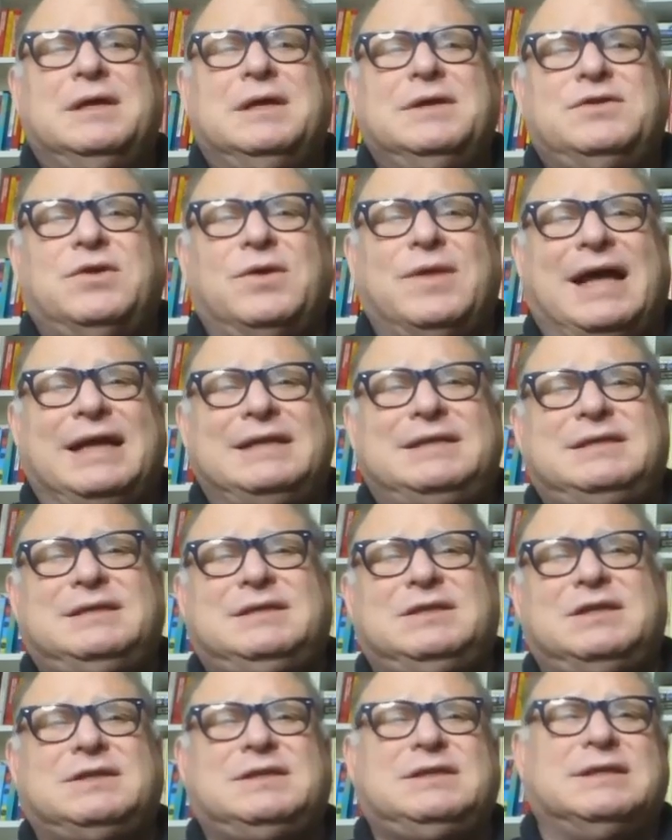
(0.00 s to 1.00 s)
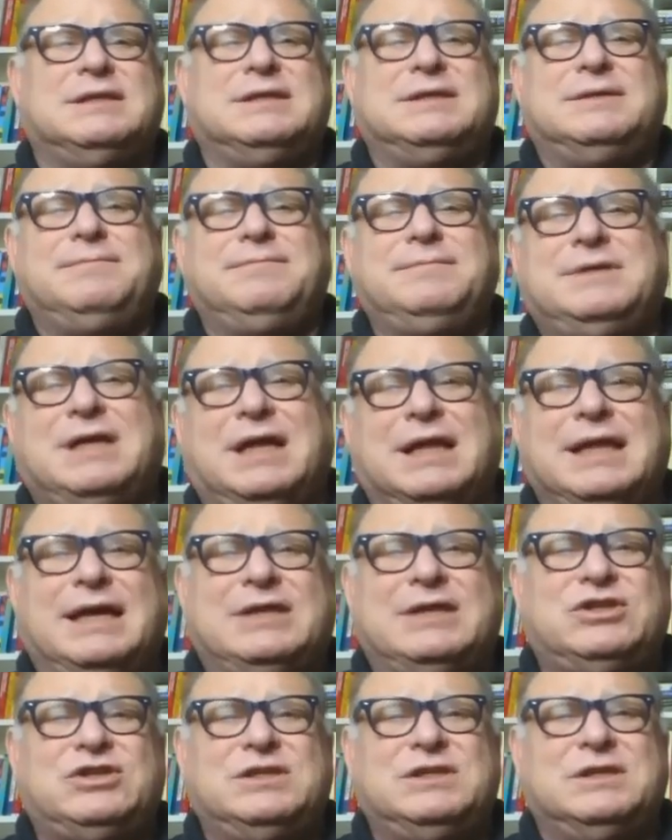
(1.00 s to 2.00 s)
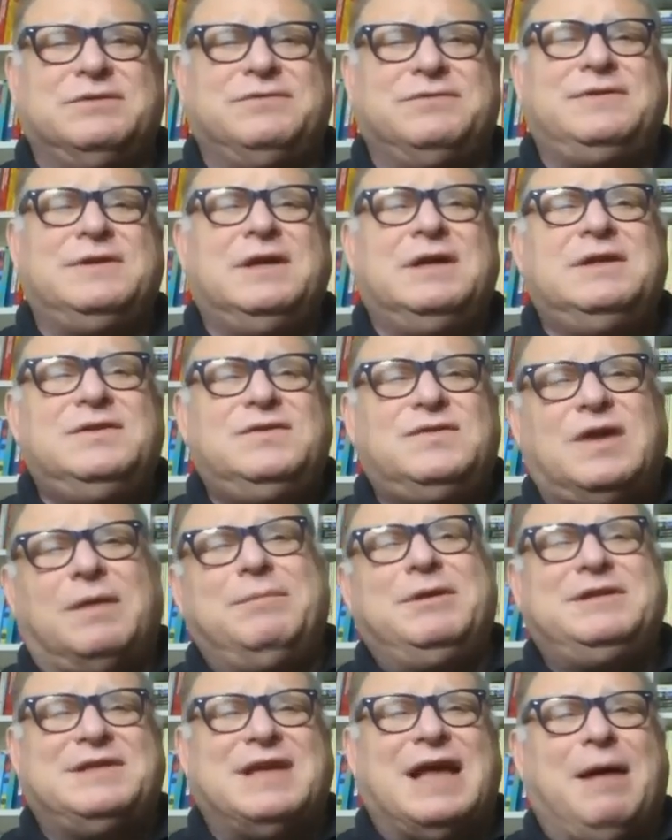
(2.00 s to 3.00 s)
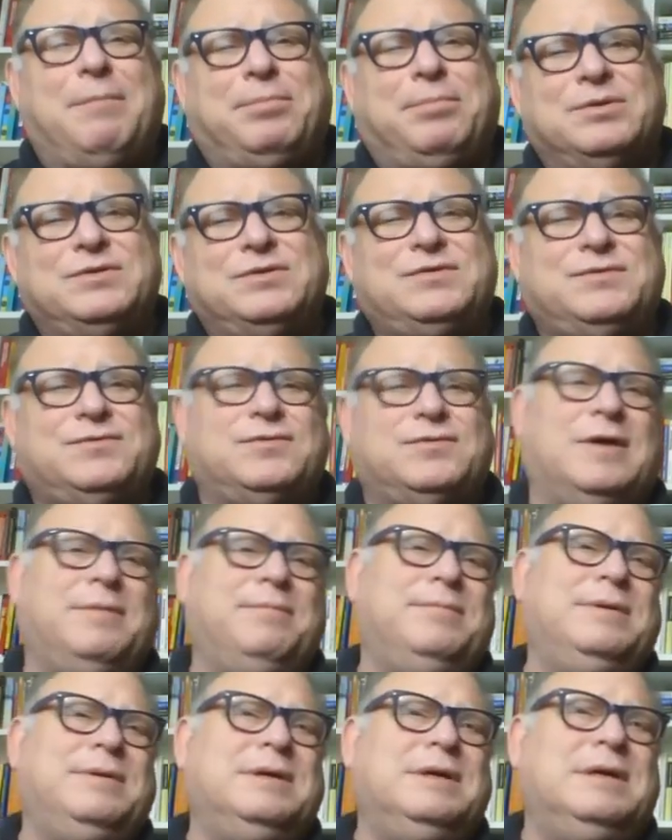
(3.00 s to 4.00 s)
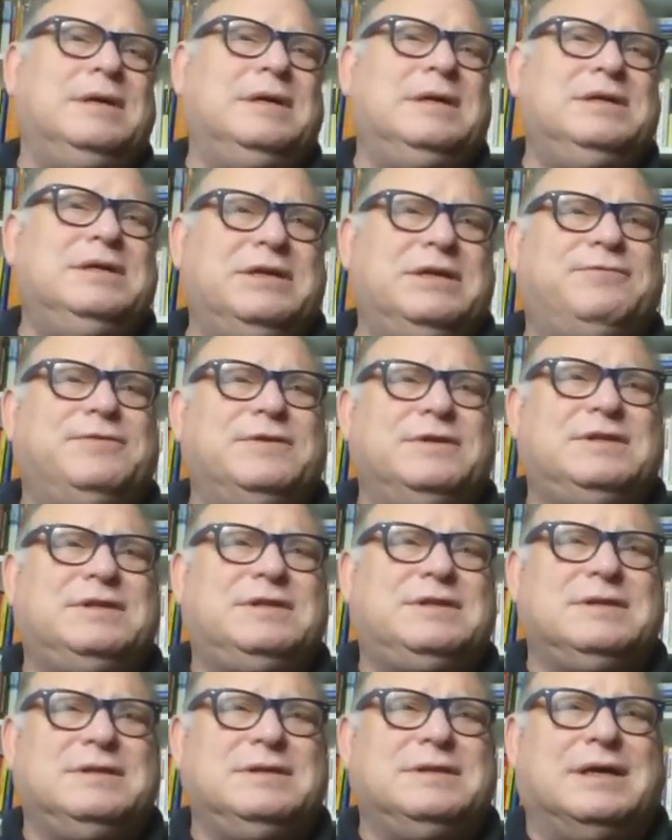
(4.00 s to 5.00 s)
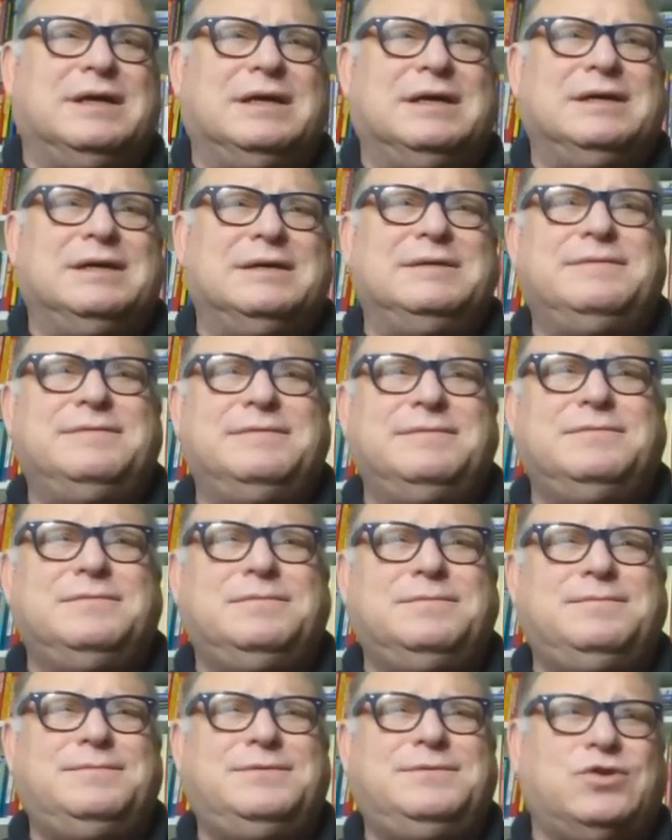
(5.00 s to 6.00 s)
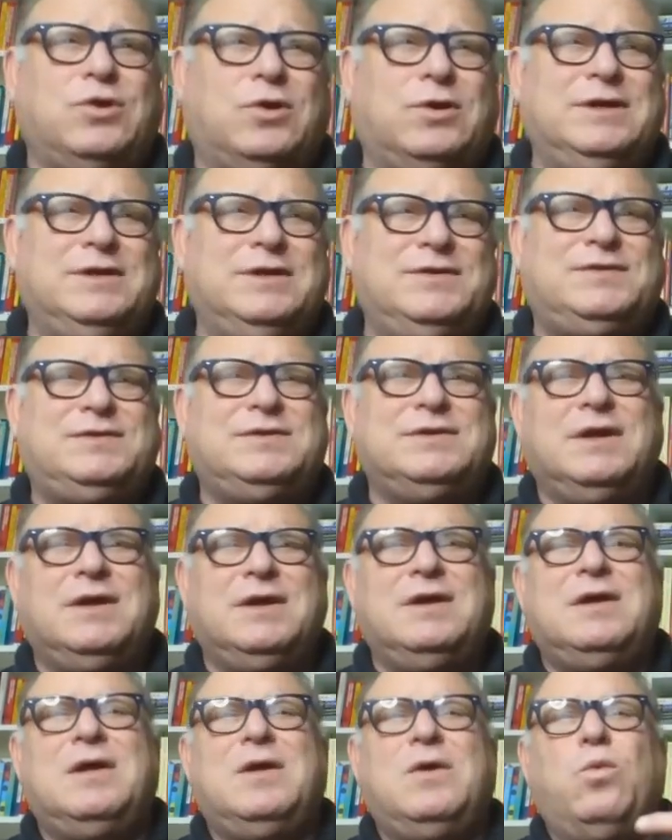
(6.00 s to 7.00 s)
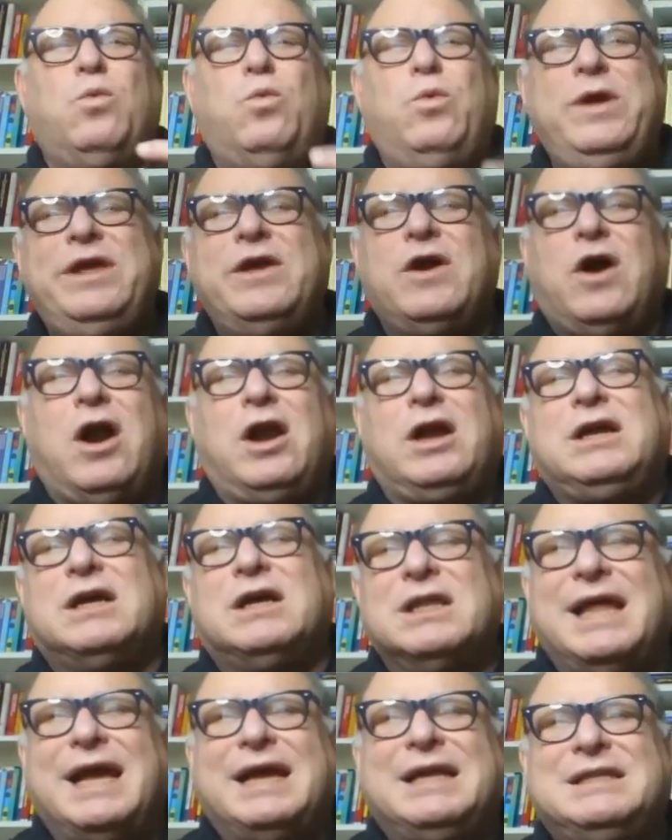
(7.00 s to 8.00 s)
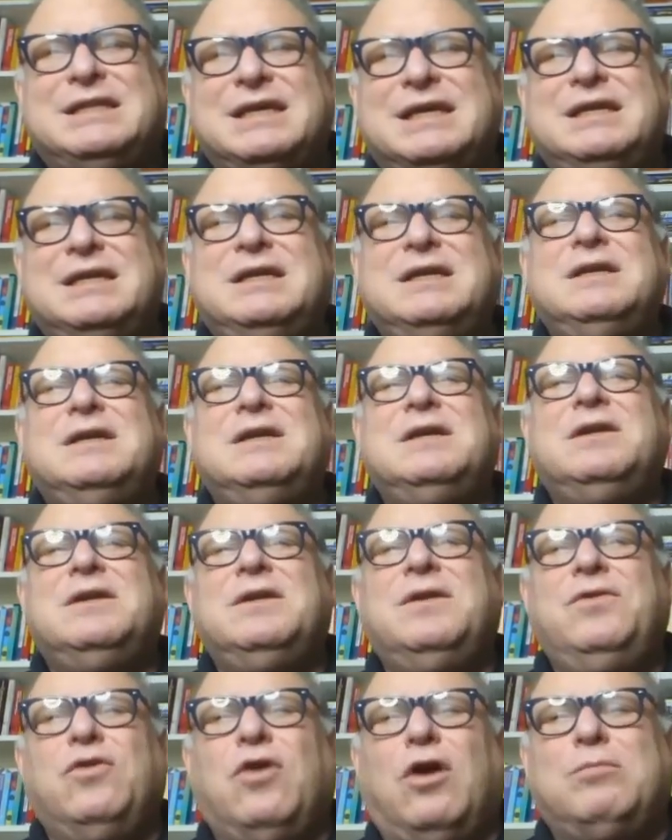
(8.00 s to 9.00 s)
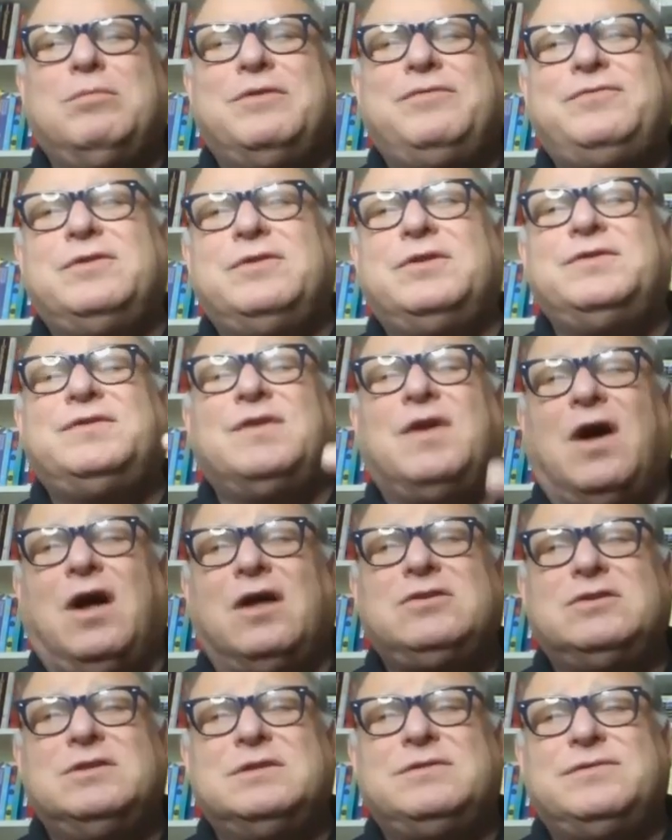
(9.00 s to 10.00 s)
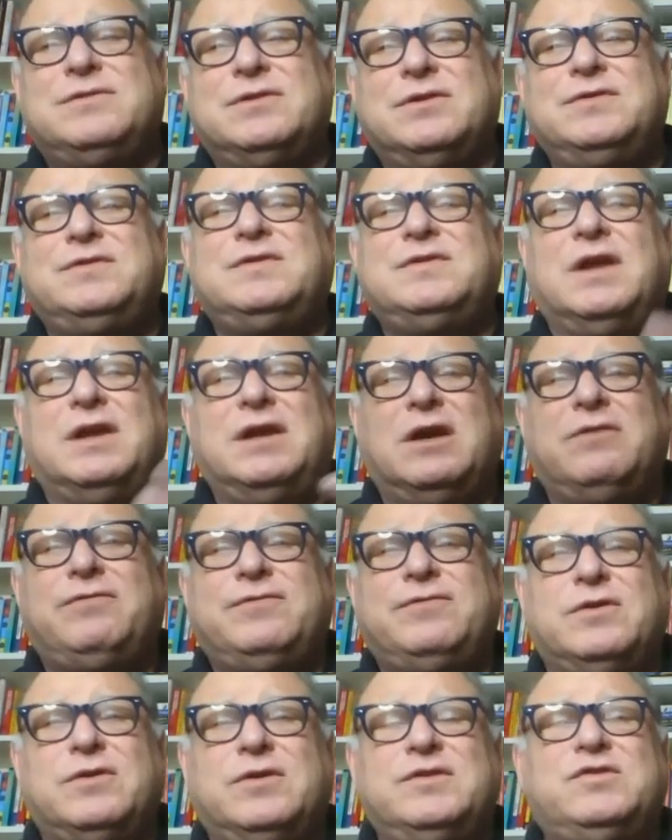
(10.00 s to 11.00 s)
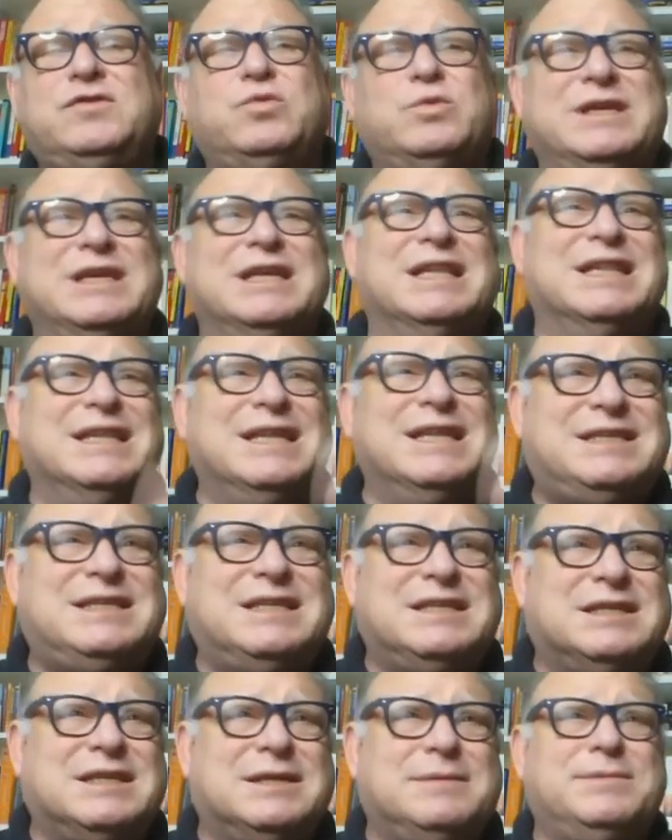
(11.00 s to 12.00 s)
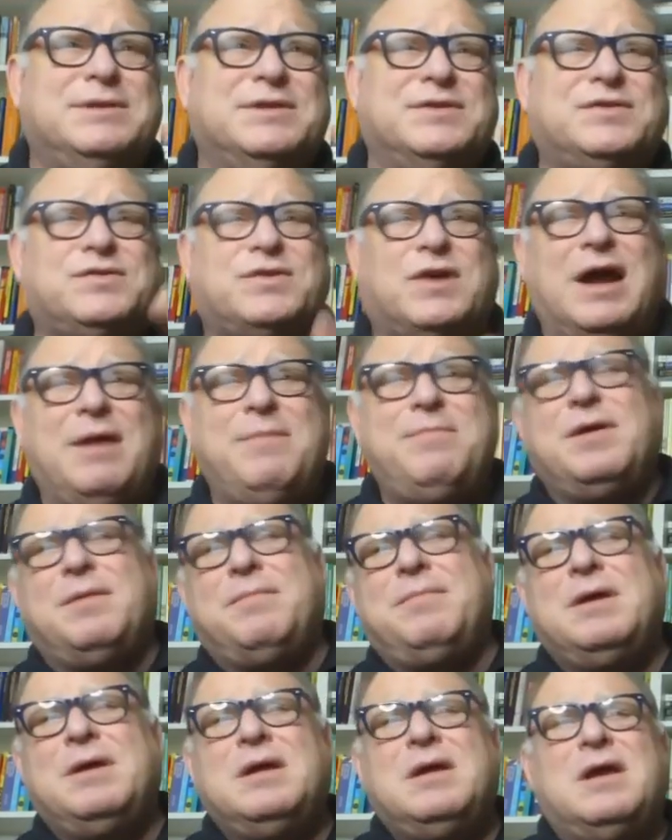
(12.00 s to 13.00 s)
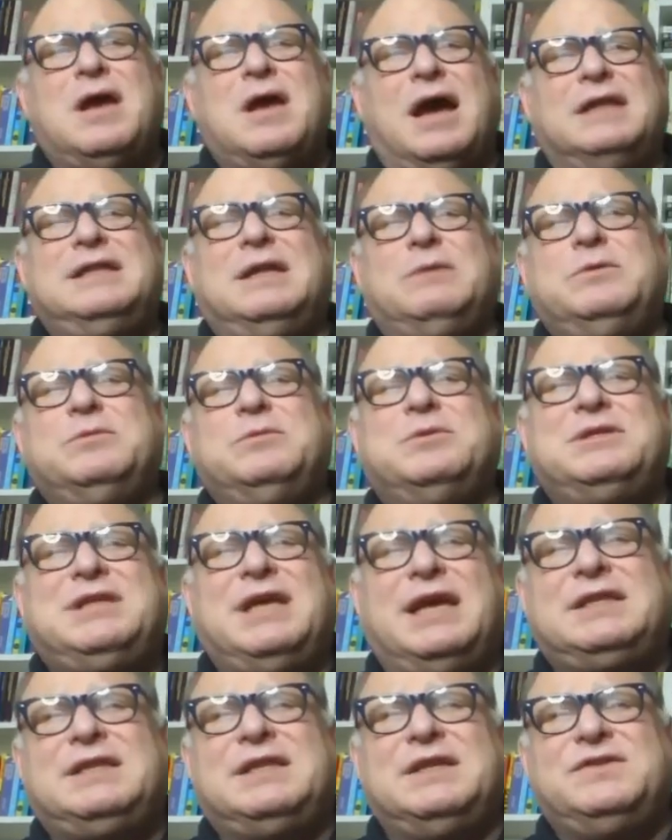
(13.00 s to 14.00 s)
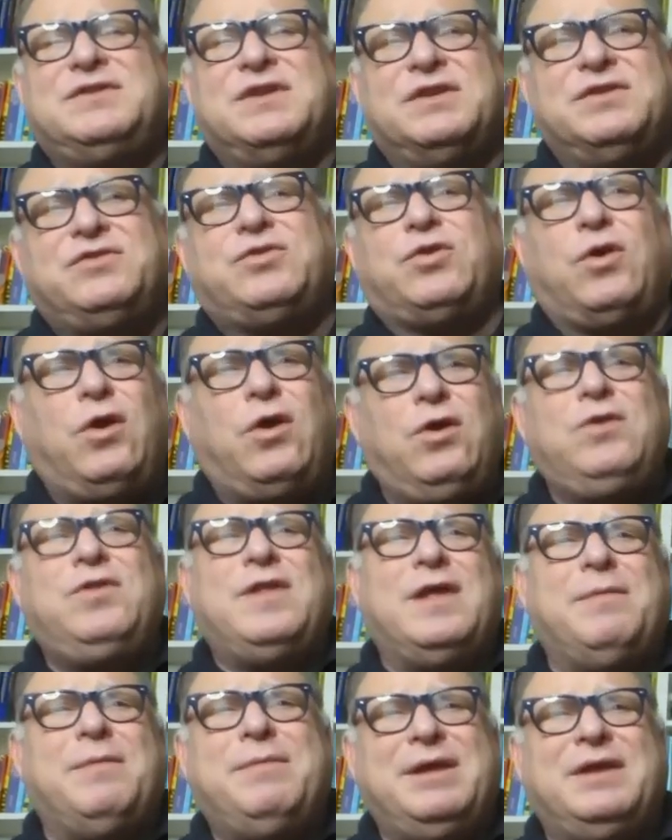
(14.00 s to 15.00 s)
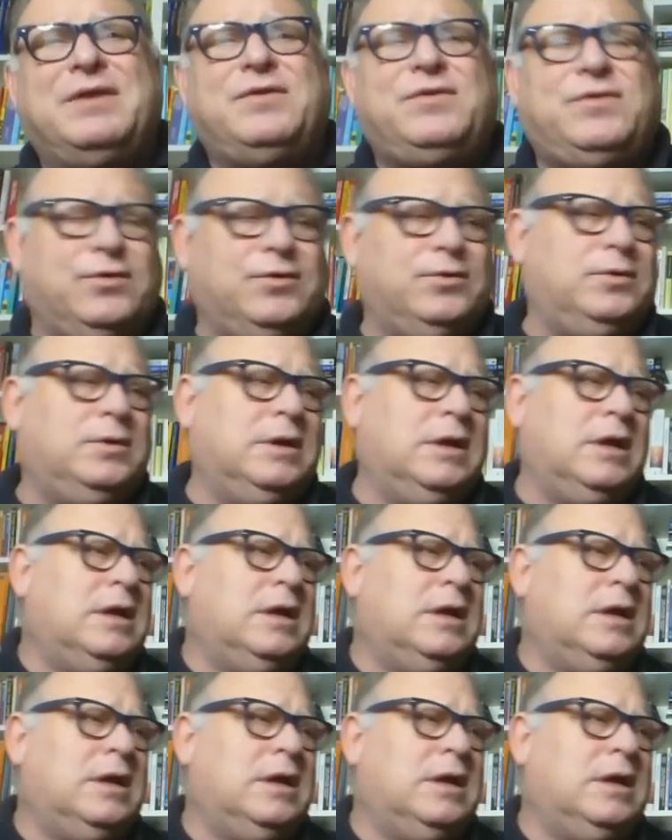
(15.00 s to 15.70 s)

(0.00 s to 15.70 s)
So that's just a collection of some examples from different stories. We are collecting normal flows, alternate flows, and air flows. We elicit them, describe them, and then we will take these and turn them into